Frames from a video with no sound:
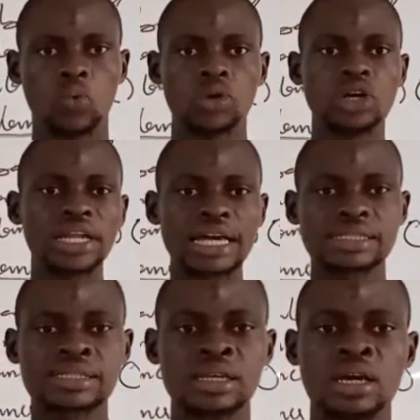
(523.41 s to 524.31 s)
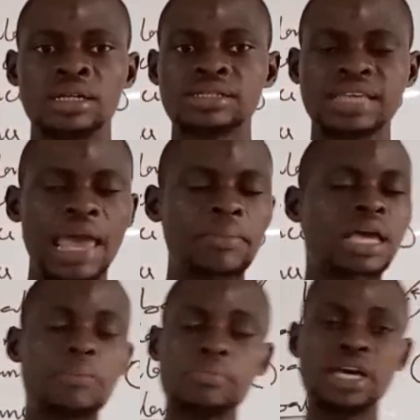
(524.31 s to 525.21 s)
We know that time
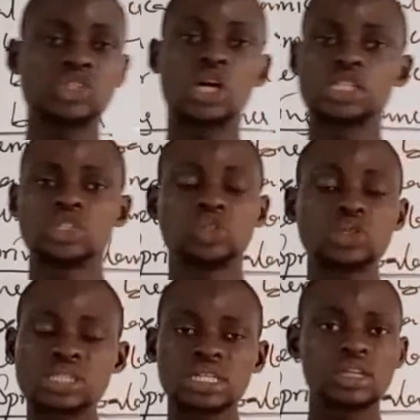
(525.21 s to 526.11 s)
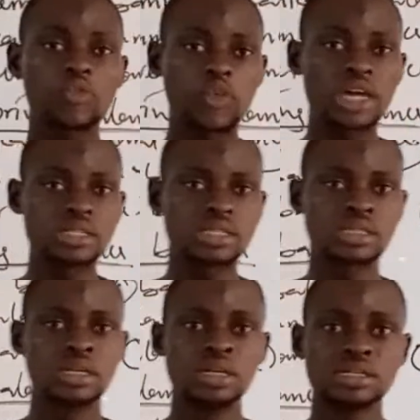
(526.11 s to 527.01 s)
can be measured using different
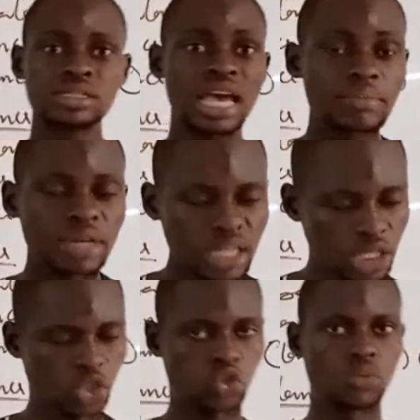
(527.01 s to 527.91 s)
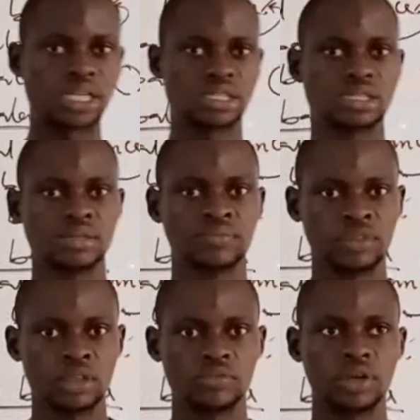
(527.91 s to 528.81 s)
timing instruments.
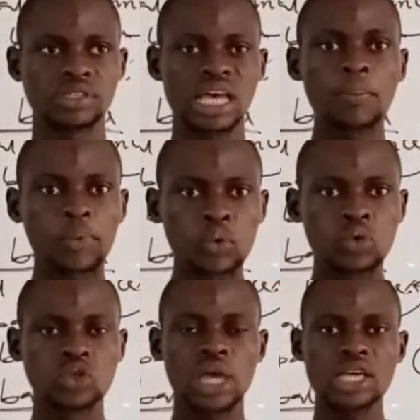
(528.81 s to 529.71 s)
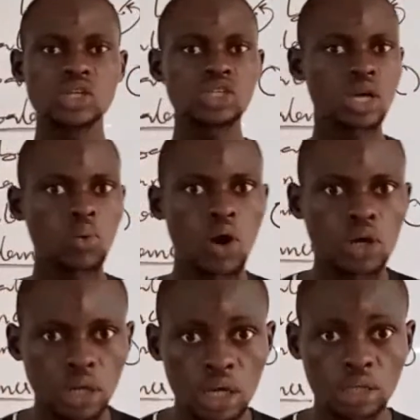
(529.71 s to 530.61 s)
For example, you can use your
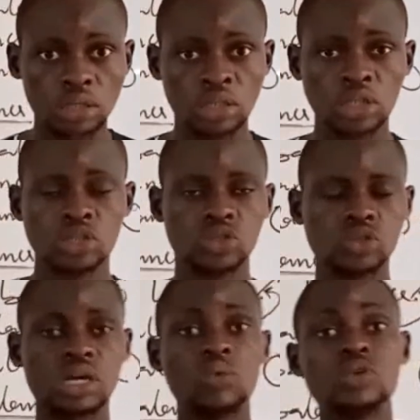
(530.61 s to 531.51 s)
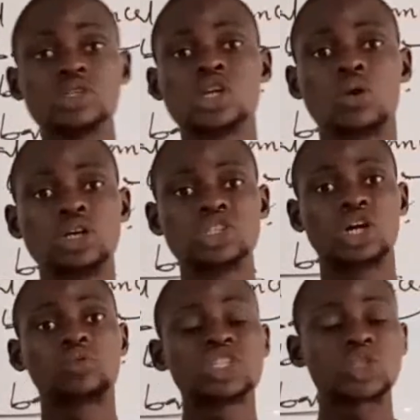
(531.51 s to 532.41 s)
wall clock, you can use
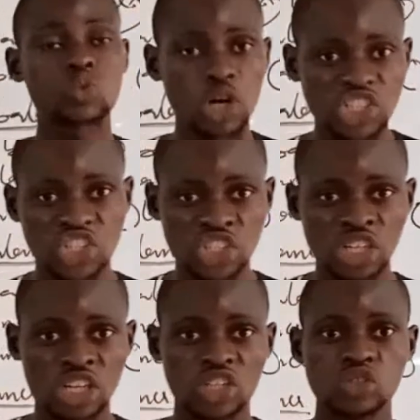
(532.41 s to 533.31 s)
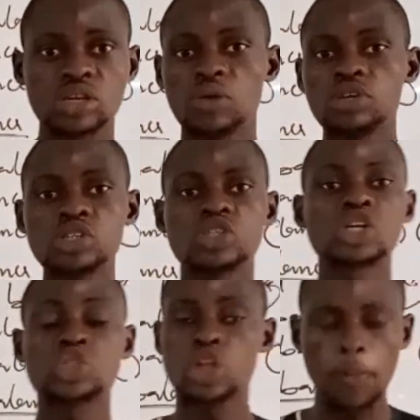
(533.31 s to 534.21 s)
your wristwatch, you can use
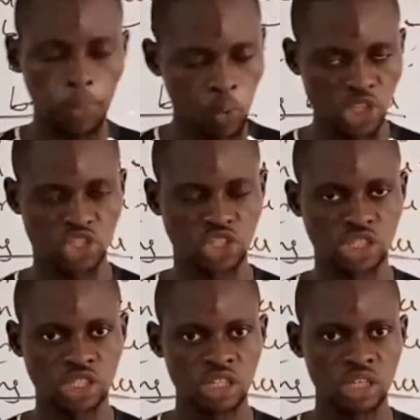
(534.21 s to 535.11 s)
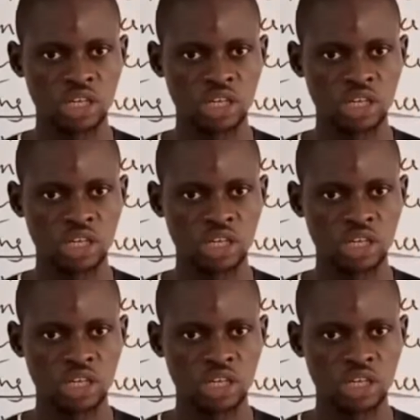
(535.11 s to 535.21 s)
your stopwatch.